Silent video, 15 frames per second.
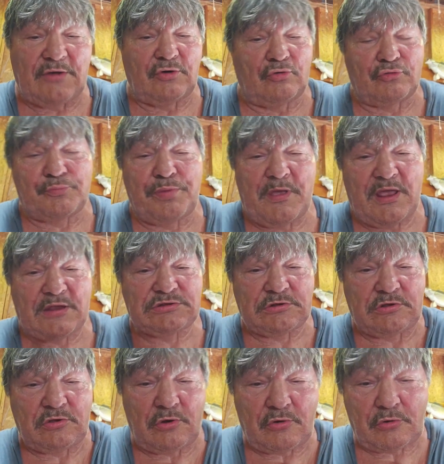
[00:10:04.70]
those packs of
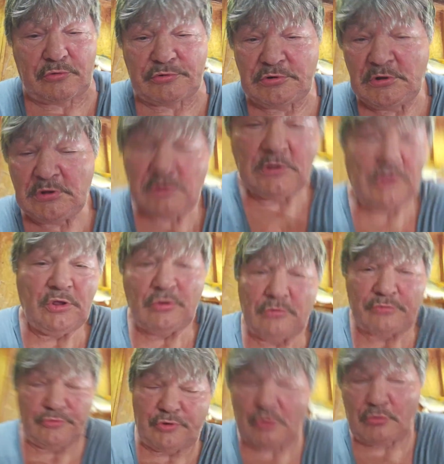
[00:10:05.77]
cars.
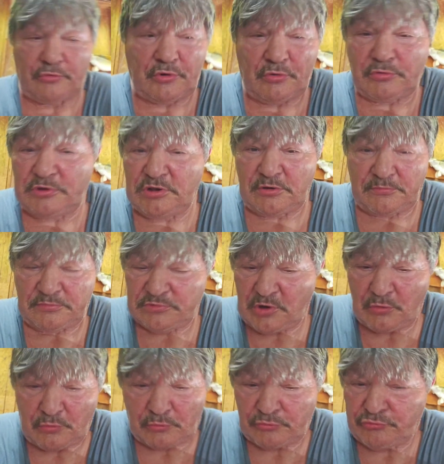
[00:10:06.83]
Don't
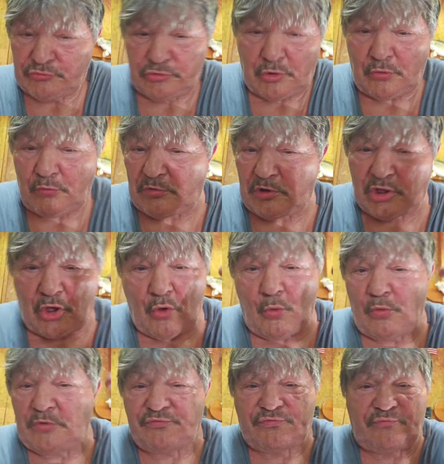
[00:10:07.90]
go
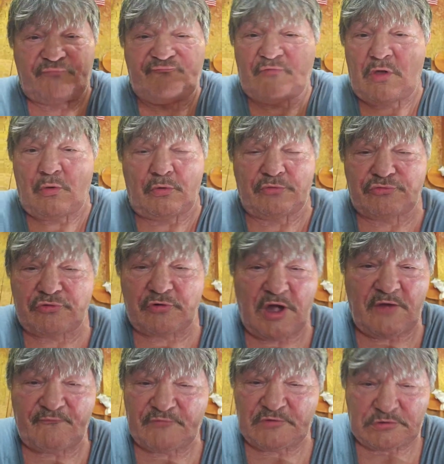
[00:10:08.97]
with the flow of
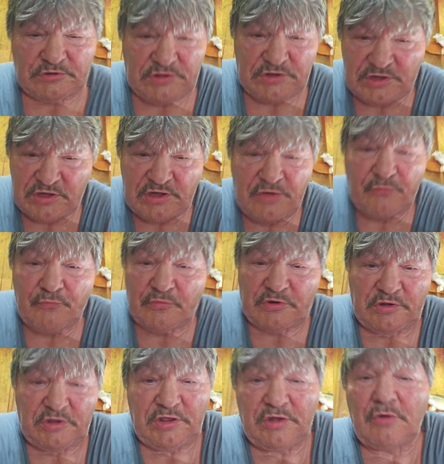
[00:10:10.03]
traffic. Get in
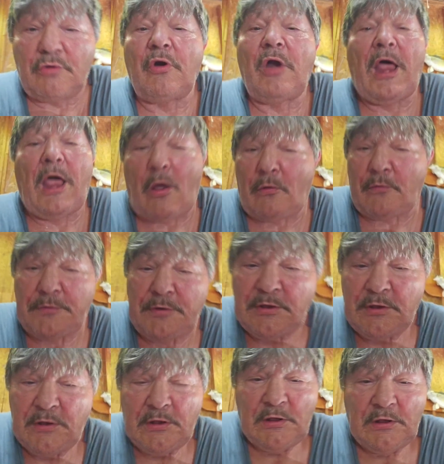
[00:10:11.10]
or out.
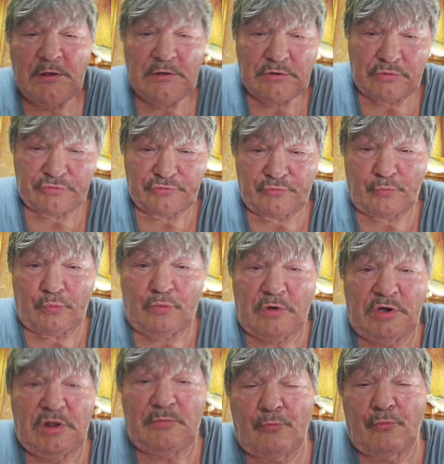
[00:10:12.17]
Because if one
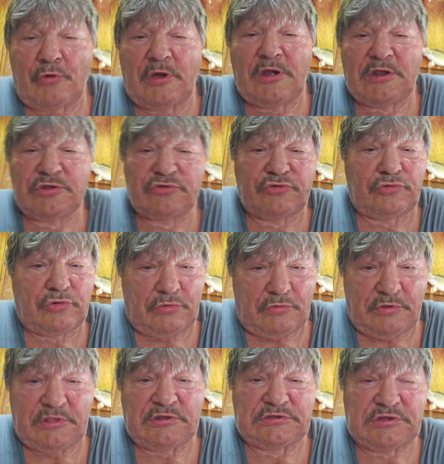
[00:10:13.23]
of them wrecks, you're
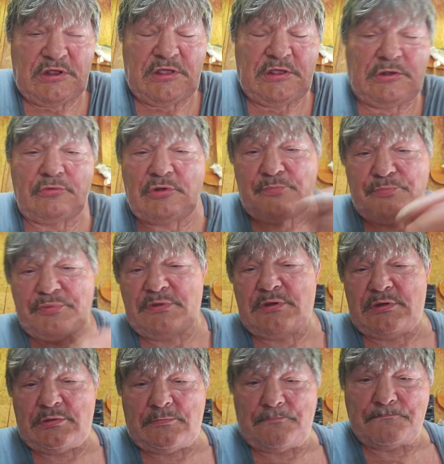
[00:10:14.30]
gonna get tangled up in
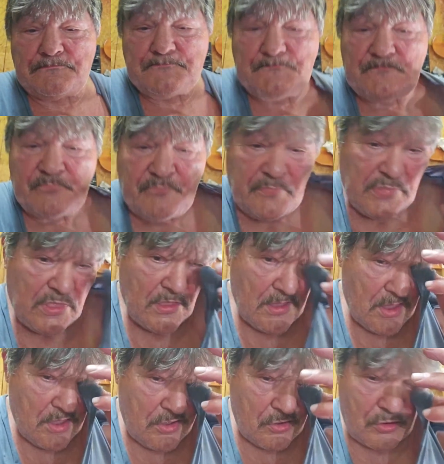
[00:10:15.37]
it.
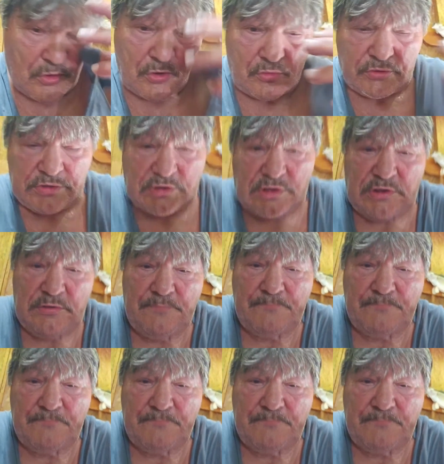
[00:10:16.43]
Okay.